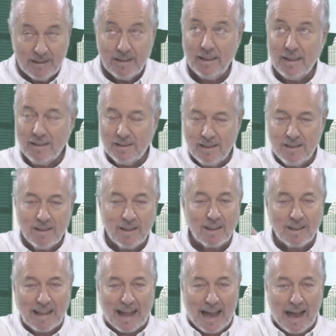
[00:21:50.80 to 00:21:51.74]
is in the
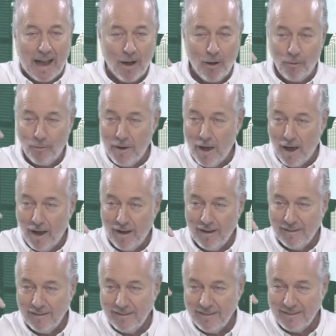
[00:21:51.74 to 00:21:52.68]
cloud.
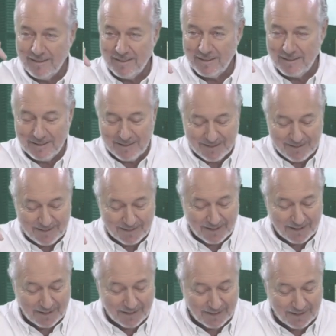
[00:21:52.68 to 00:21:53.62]

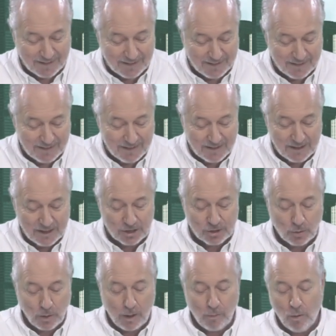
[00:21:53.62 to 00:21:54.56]
Yeah.
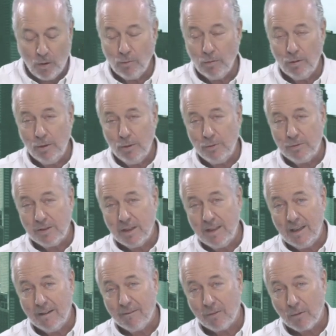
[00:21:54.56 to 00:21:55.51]
So I won't lose
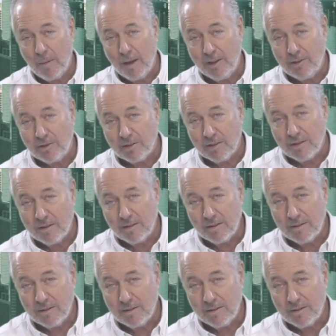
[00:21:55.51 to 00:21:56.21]
any information.